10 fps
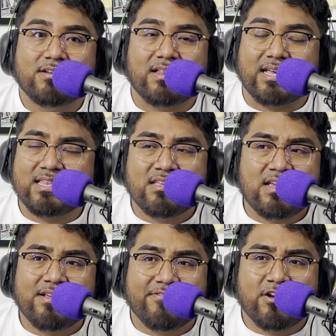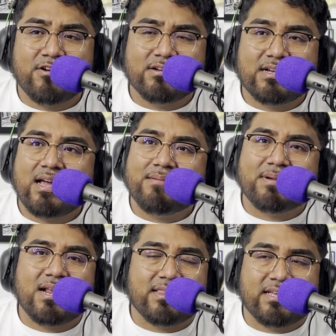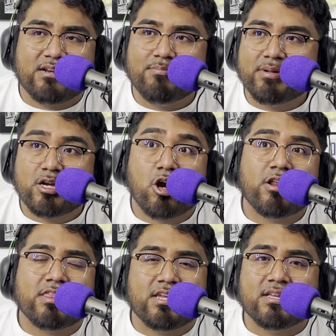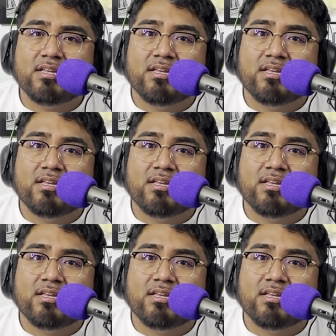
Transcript: Like, in the NFL, I'm kind of thinking of McCarthy,